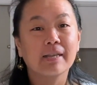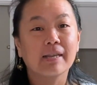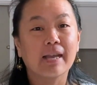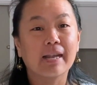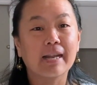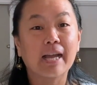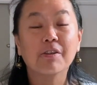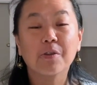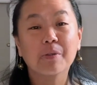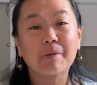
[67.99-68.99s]
And I
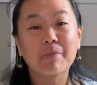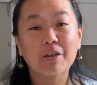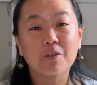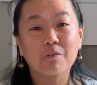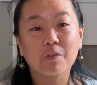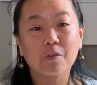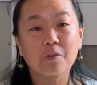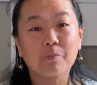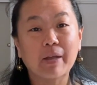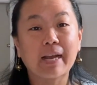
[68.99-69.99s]
know that many of
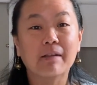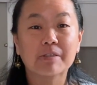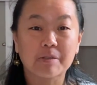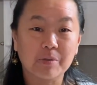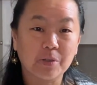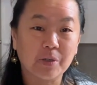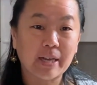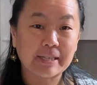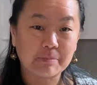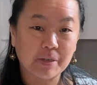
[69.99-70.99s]
you might have similar
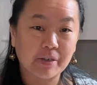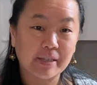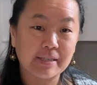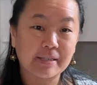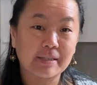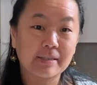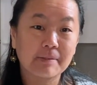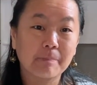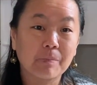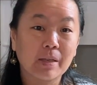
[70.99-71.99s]

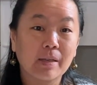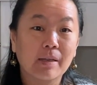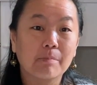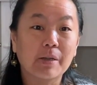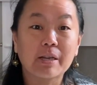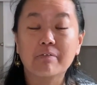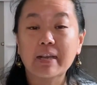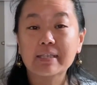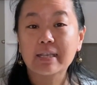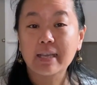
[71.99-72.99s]
experiences. But if
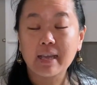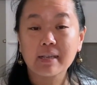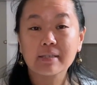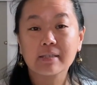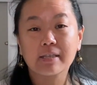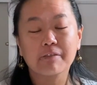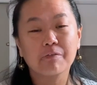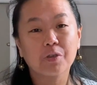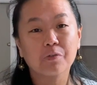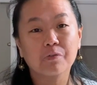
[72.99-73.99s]
that's the case, if
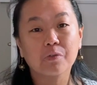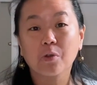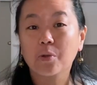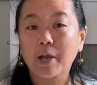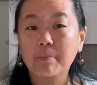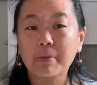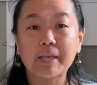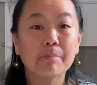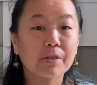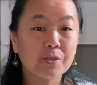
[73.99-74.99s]
you've grown up
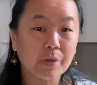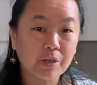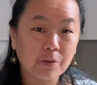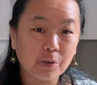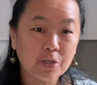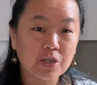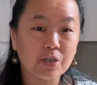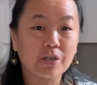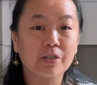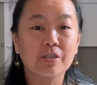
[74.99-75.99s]
in between
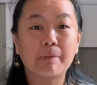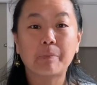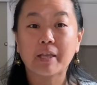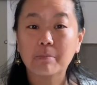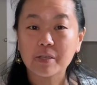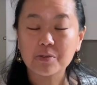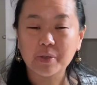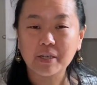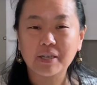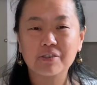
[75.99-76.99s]
cultures, in
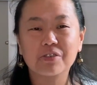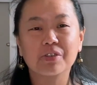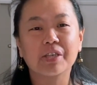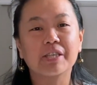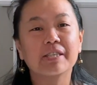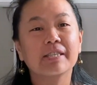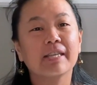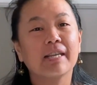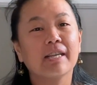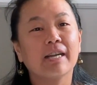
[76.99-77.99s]
between countries,
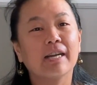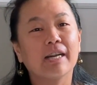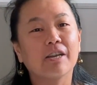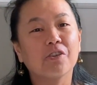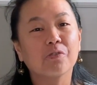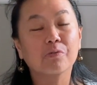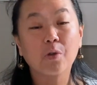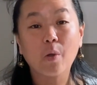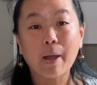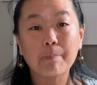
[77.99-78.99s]
you
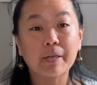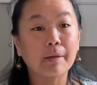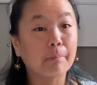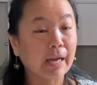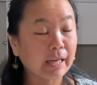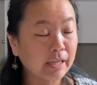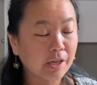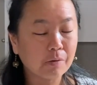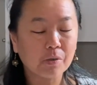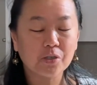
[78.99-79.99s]
grow up in a
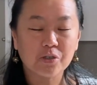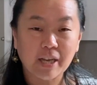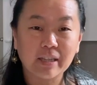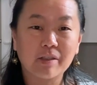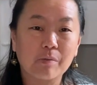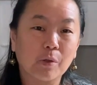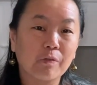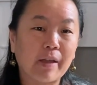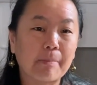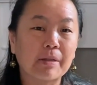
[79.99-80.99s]
bilingual, trilingual
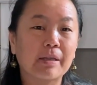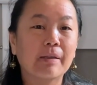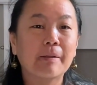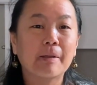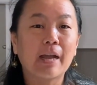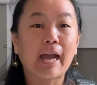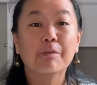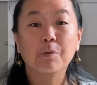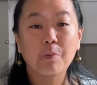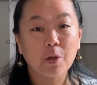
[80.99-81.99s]
family,
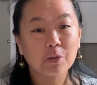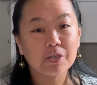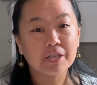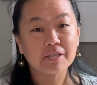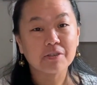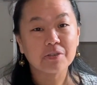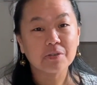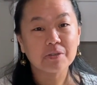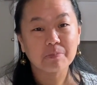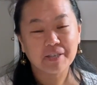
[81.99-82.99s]
anthropology is going to
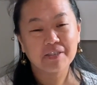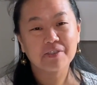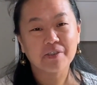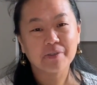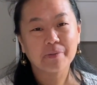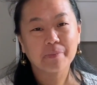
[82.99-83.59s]
speak to you.